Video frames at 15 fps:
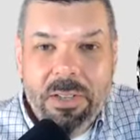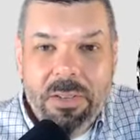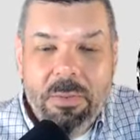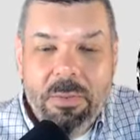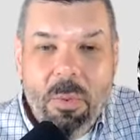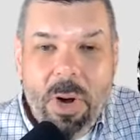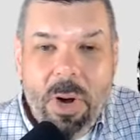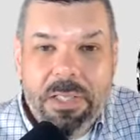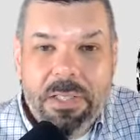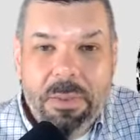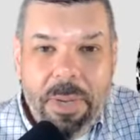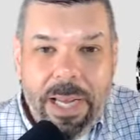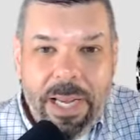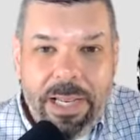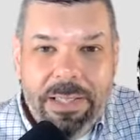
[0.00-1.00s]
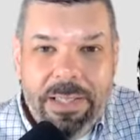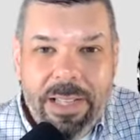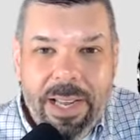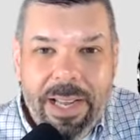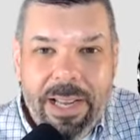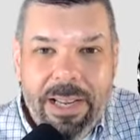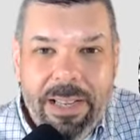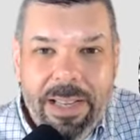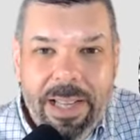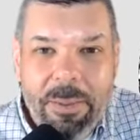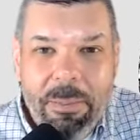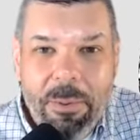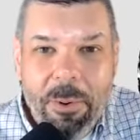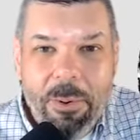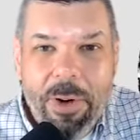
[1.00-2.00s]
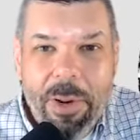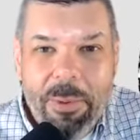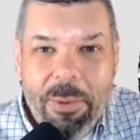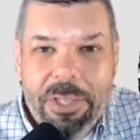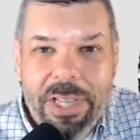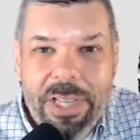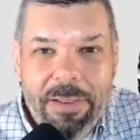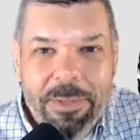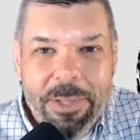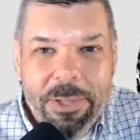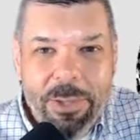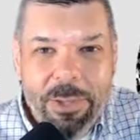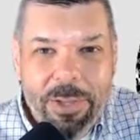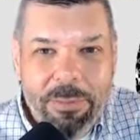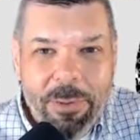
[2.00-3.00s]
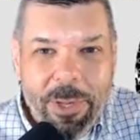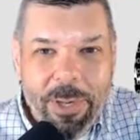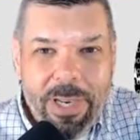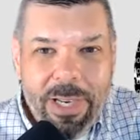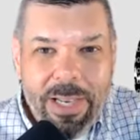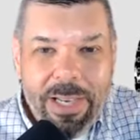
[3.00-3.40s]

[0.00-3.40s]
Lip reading: want to paint, and that programmers have to deliver.